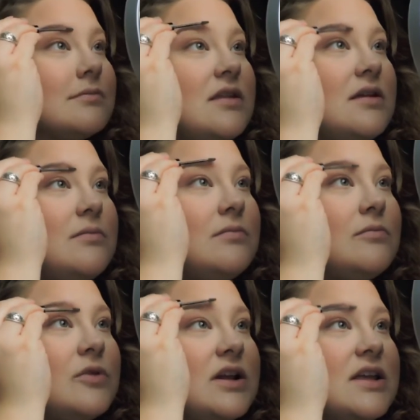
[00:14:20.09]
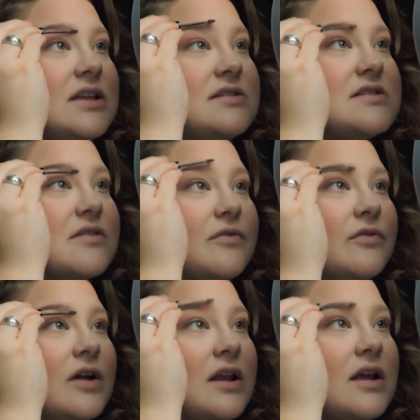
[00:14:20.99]
And when I get to the
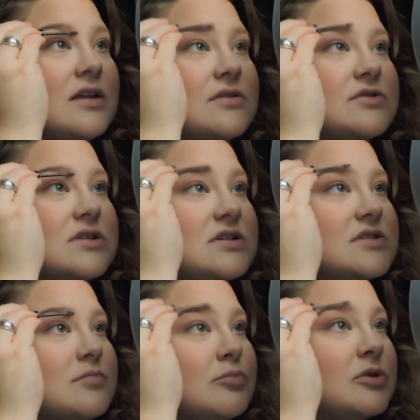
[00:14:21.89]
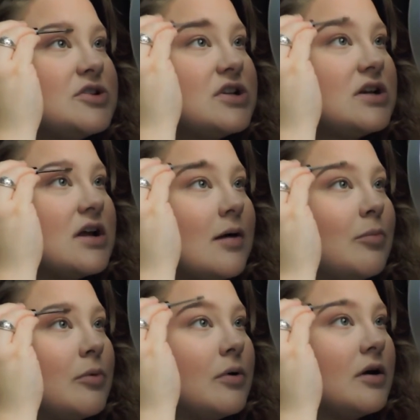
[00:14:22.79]
front, I usually just brush it
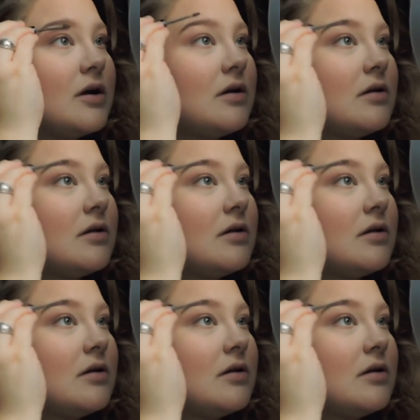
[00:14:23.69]
upward.